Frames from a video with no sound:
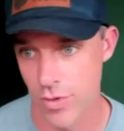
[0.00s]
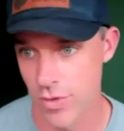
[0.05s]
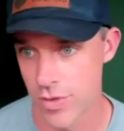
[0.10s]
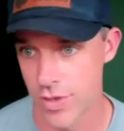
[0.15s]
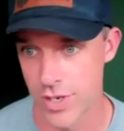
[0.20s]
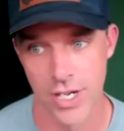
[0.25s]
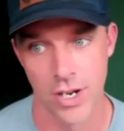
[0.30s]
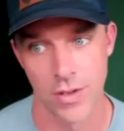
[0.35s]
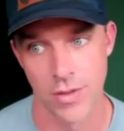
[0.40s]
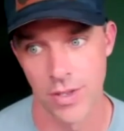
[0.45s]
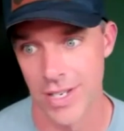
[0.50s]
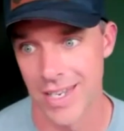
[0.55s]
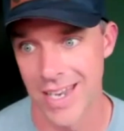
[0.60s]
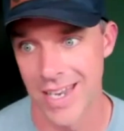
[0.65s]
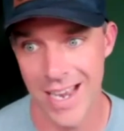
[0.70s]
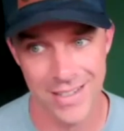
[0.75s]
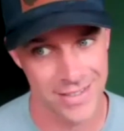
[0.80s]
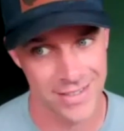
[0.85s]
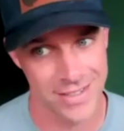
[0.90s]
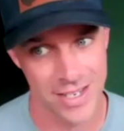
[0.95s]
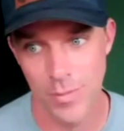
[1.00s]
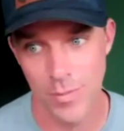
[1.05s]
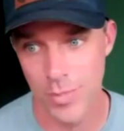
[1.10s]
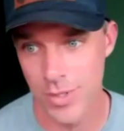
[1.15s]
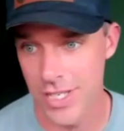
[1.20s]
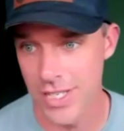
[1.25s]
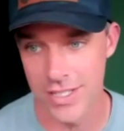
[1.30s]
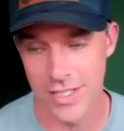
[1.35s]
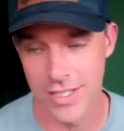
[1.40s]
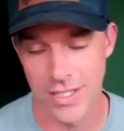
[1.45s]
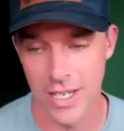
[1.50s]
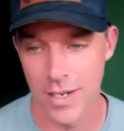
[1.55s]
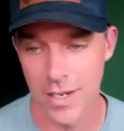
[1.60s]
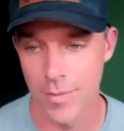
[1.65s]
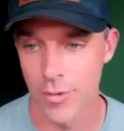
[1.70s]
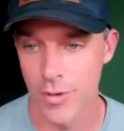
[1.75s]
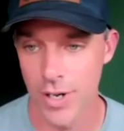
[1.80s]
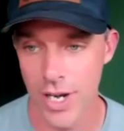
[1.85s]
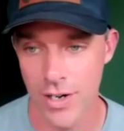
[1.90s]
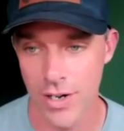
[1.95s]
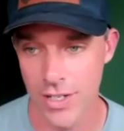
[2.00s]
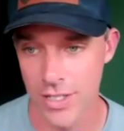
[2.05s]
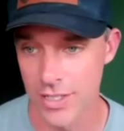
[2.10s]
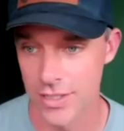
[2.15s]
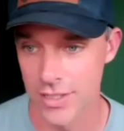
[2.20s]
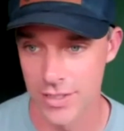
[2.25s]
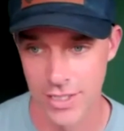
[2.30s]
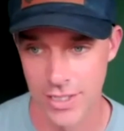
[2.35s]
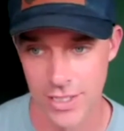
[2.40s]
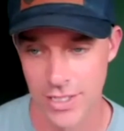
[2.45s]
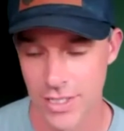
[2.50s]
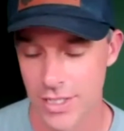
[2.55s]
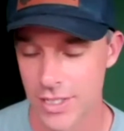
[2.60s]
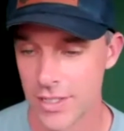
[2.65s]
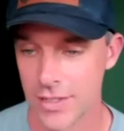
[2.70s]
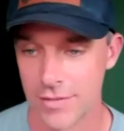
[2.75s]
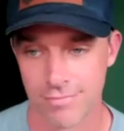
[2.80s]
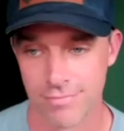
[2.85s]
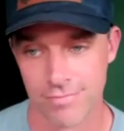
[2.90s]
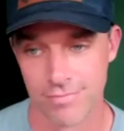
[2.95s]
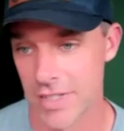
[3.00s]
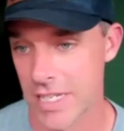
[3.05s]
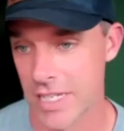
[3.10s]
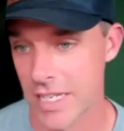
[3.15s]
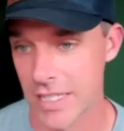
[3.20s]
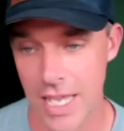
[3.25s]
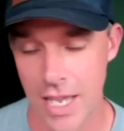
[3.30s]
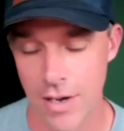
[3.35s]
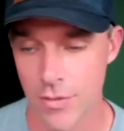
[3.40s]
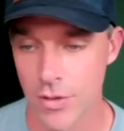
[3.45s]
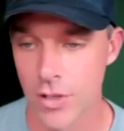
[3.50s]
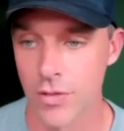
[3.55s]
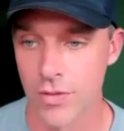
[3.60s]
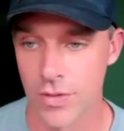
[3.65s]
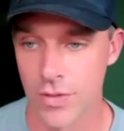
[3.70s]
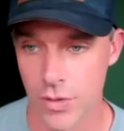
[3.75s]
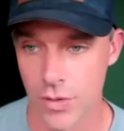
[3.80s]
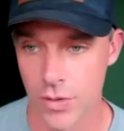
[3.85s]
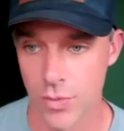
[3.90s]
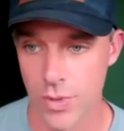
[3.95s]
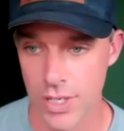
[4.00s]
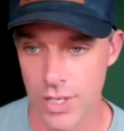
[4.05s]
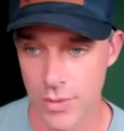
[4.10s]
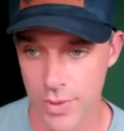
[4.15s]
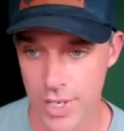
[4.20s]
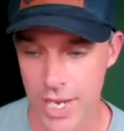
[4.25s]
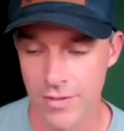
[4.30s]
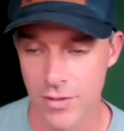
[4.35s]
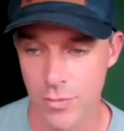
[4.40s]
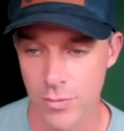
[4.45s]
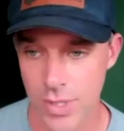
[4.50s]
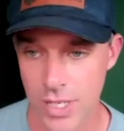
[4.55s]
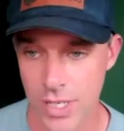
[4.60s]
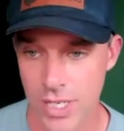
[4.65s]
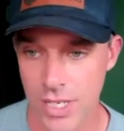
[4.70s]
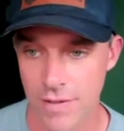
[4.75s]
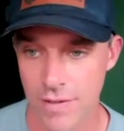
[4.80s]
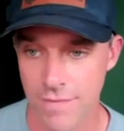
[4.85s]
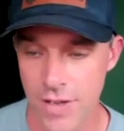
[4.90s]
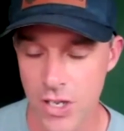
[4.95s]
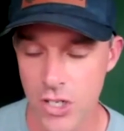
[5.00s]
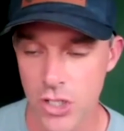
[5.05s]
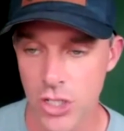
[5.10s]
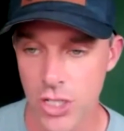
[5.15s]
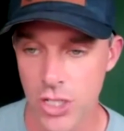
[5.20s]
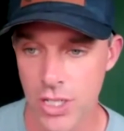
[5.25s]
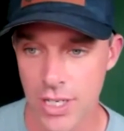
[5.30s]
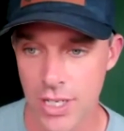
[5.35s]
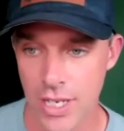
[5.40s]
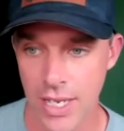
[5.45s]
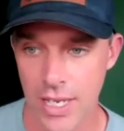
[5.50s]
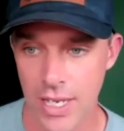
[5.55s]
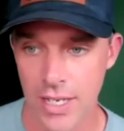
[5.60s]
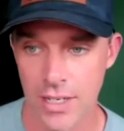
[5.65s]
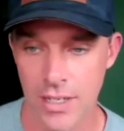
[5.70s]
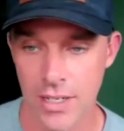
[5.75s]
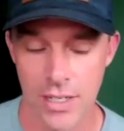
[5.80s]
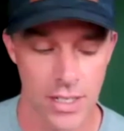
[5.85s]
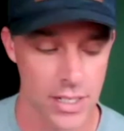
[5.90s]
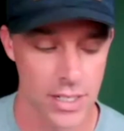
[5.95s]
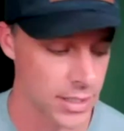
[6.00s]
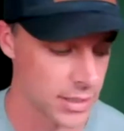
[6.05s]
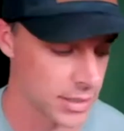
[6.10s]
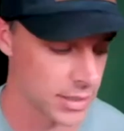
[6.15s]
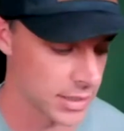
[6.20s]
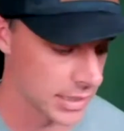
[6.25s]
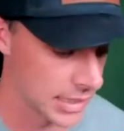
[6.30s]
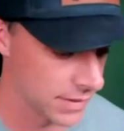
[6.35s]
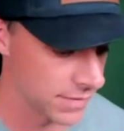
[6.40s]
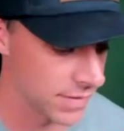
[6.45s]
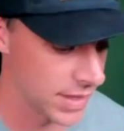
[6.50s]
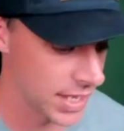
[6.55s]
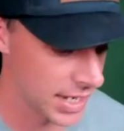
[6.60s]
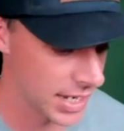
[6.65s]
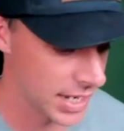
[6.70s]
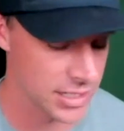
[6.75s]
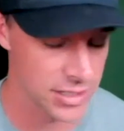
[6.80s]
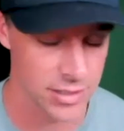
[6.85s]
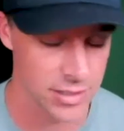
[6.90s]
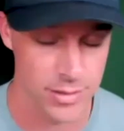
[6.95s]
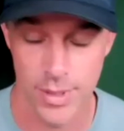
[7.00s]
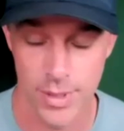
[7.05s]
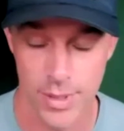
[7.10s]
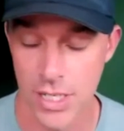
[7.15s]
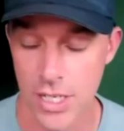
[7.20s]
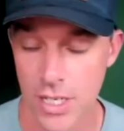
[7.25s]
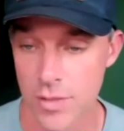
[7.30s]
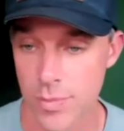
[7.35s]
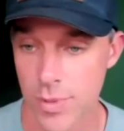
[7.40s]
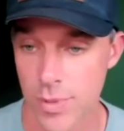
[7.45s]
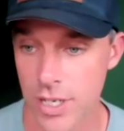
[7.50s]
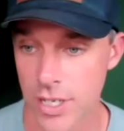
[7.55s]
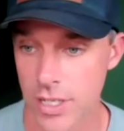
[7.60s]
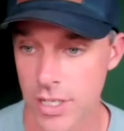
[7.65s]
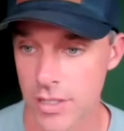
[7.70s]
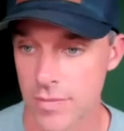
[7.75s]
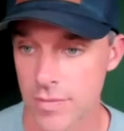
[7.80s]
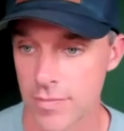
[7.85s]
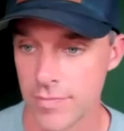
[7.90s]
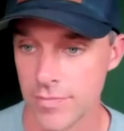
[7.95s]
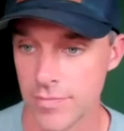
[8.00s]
you know, the next company is gonna come around and get that roof. So we we have to be efficient and uh, give that excellent experience.